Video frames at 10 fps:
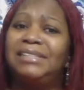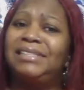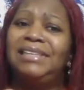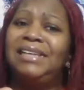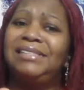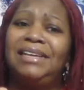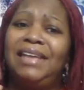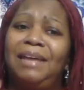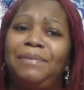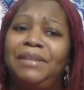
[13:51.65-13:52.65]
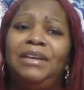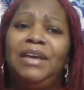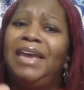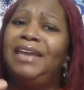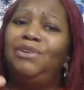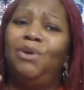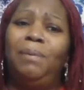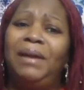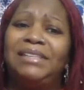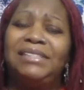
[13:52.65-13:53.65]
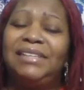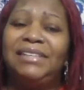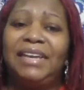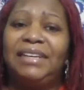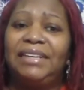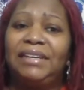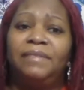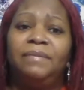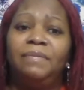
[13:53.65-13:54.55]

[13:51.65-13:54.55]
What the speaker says: see, that's not happening. Ain't nobody seen that again.